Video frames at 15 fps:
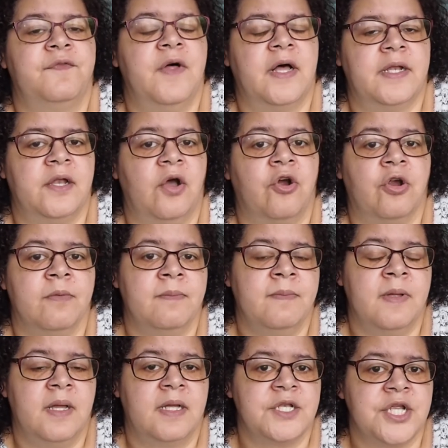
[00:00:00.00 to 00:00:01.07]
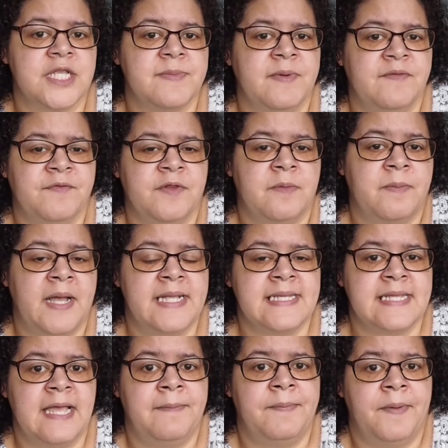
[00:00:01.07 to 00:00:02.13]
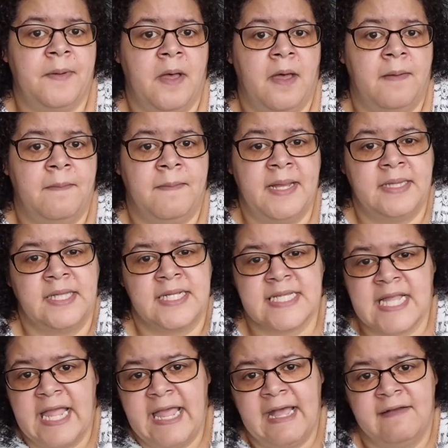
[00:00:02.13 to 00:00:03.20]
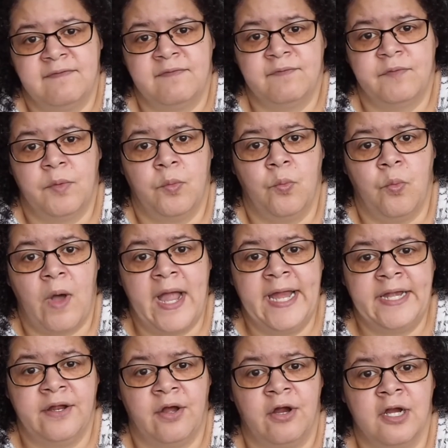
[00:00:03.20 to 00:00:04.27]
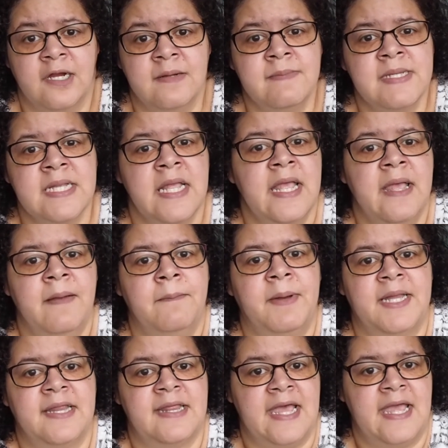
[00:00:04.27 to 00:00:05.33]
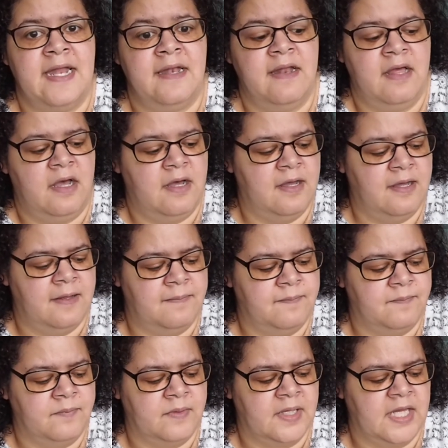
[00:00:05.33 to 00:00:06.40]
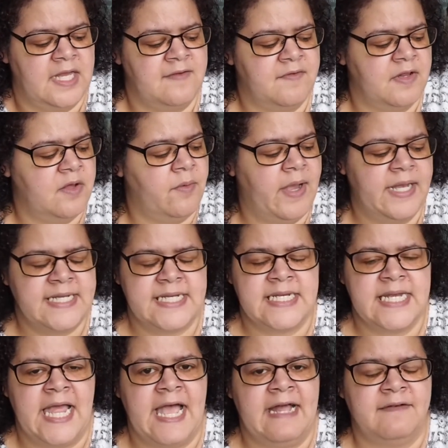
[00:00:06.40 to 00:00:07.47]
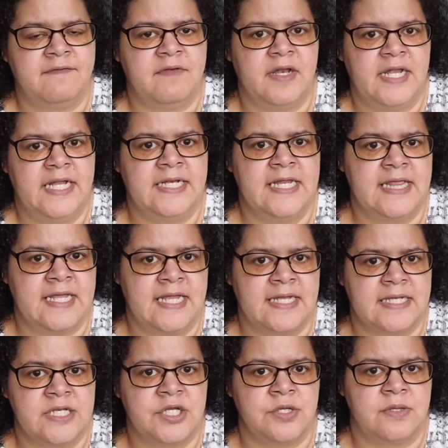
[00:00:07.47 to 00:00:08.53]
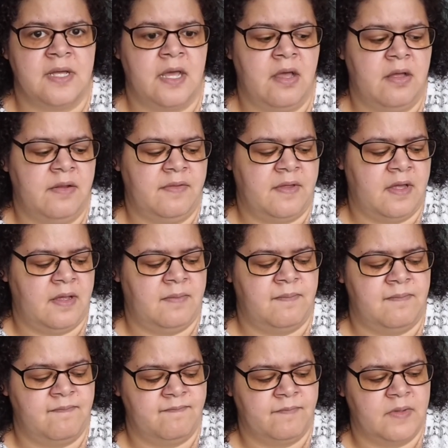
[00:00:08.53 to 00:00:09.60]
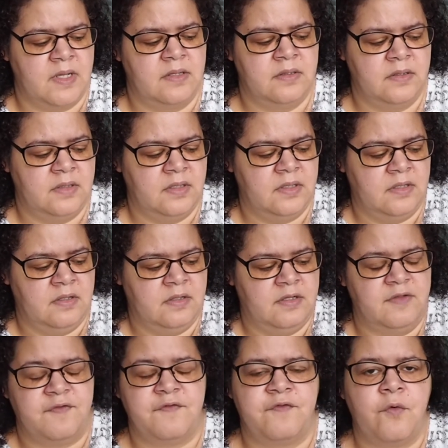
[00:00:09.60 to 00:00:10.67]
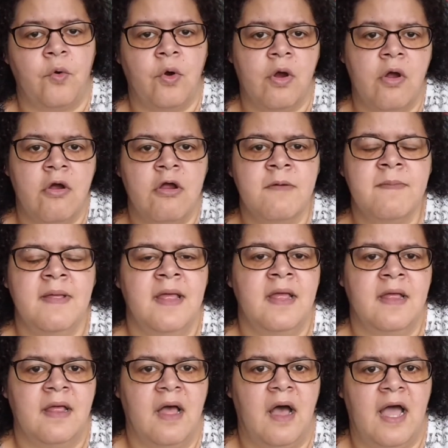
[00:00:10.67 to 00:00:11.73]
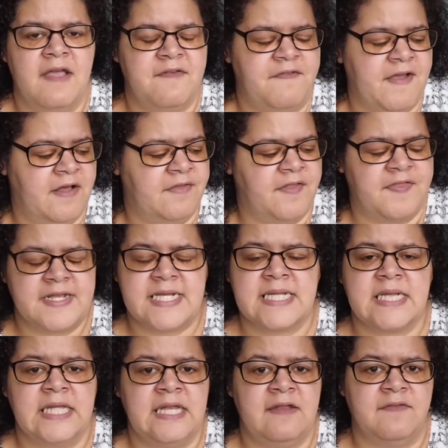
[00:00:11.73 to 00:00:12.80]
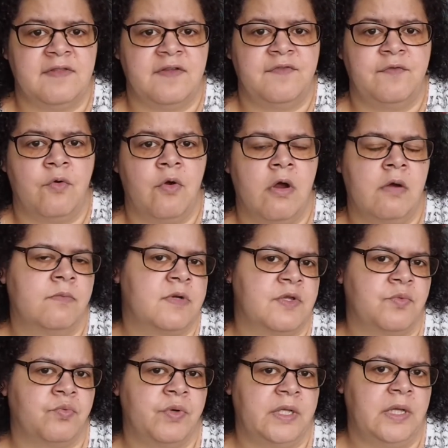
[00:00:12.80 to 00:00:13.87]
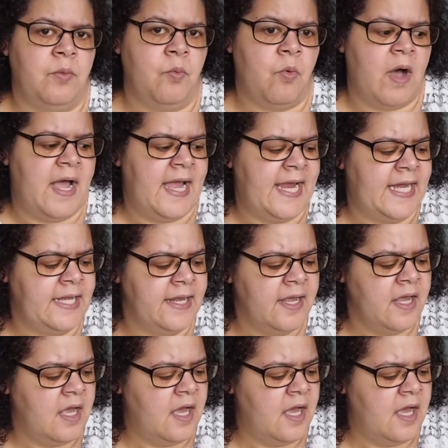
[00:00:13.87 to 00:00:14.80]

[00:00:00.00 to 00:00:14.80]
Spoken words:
an arm adjustment for the bicep, mainly because I have wide arms. But then, even though I didn't add anything to the forearm, I found that the sleeve and the forearm was really wide,